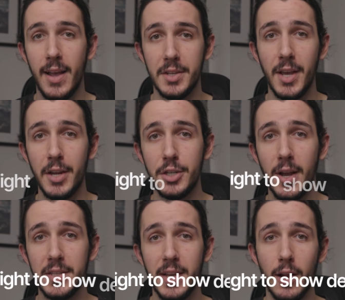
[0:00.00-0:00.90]
And tight
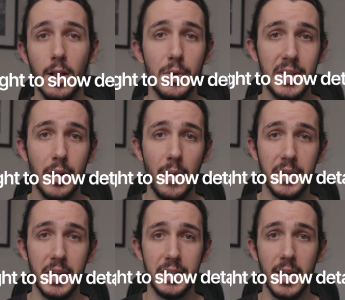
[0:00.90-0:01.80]
shots get close in on the
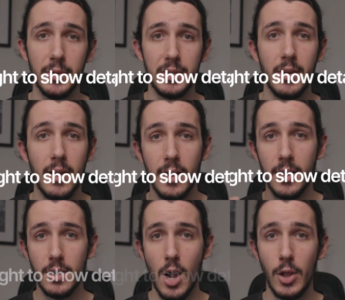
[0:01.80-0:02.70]
details.
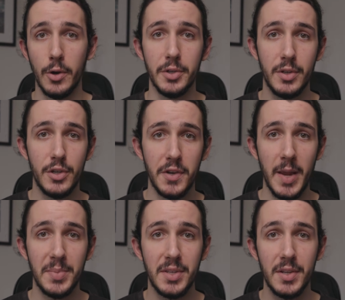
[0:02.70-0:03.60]
Colors,
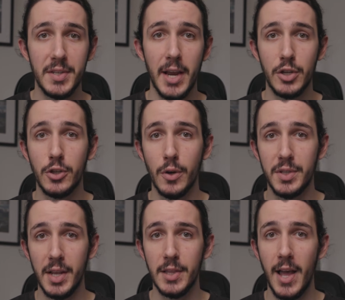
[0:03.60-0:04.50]
shapes,
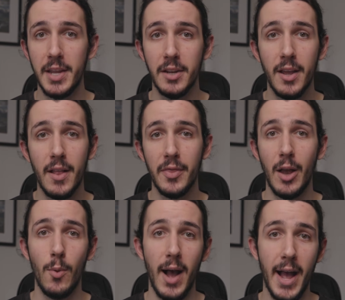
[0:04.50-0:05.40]
textures, and light
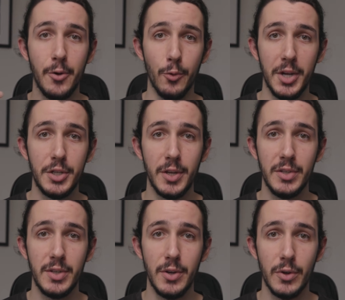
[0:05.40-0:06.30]
that will add
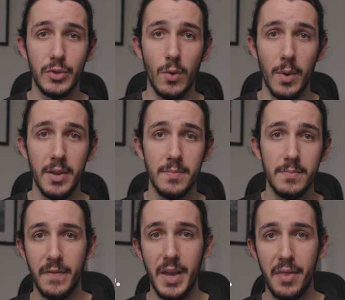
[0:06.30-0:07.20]
richness to your story.
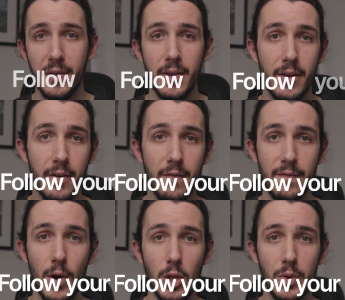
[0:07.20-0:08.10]
Fifth,
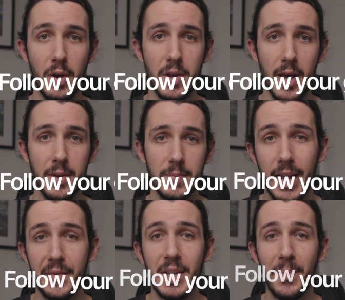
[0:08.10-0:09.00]
follow your gut.
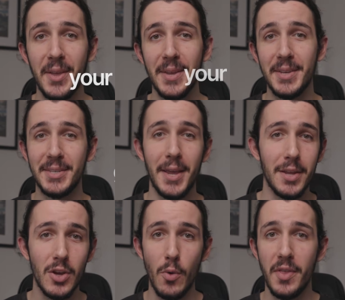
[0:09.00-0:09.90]
If something is
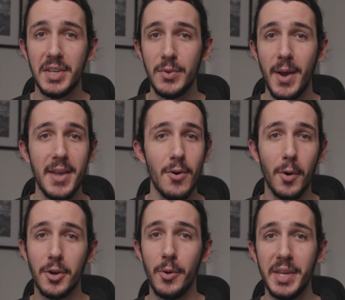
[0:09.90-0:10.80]
saying go this way
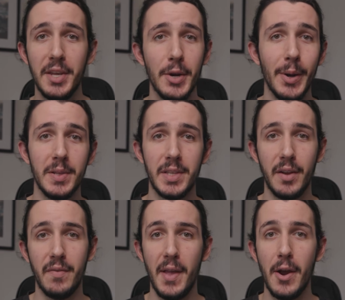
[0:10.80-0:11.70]
or go here instead
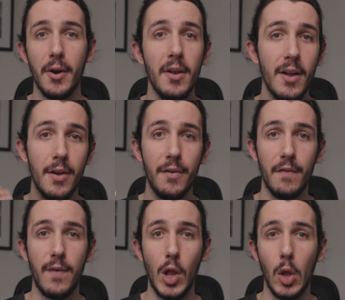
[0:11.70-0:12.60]
of there,
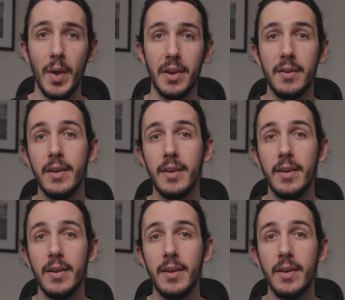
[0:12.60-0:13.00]
follow it.